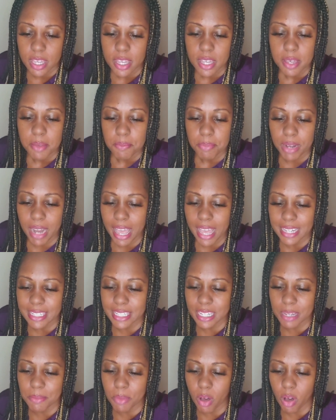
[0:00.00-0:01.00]
But I had
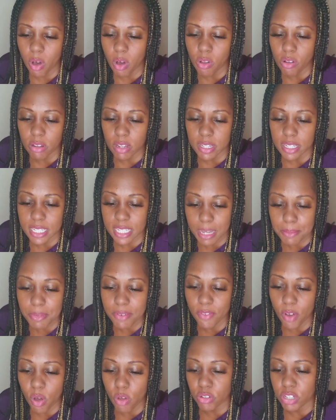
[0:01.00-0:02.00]
some
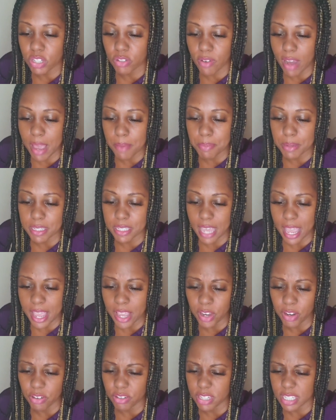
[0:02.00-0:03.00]
of old Scrappy's
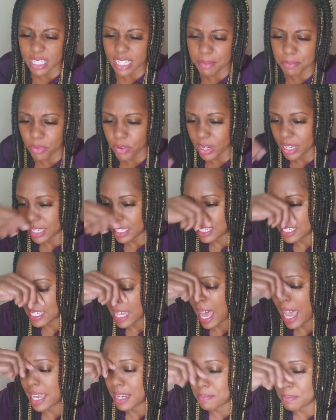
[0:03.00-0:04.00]
anger simmering
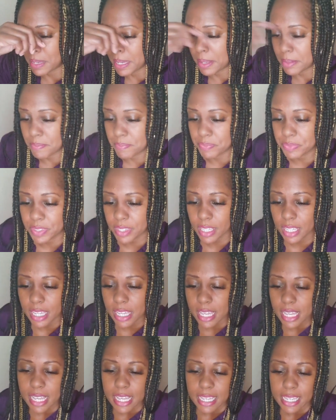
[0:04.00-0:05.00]
inside me.
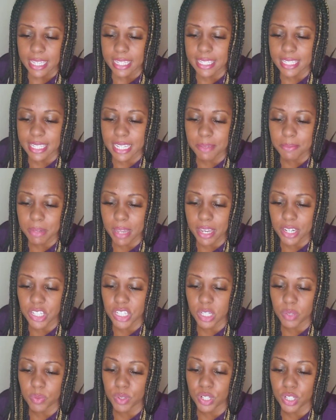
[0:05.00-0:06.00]
It seemed like she
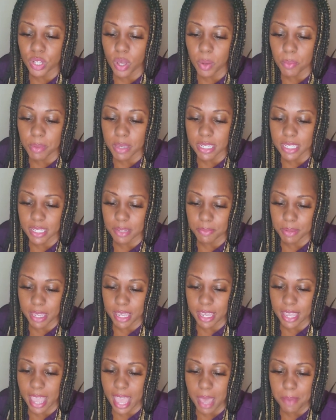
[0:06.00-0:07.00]
was so busy
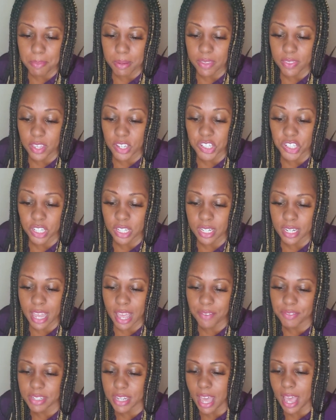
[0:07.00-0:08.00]
being happy that she didn't
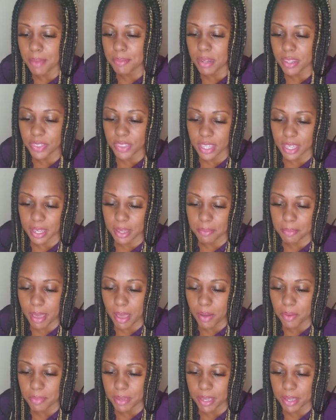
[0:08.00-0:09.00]
have time to think
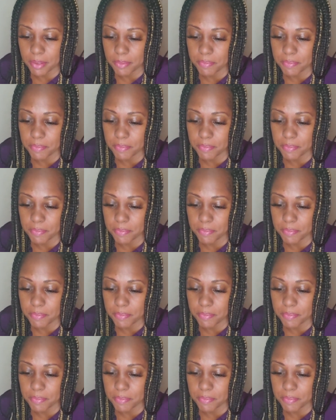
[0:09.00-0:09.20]
about me.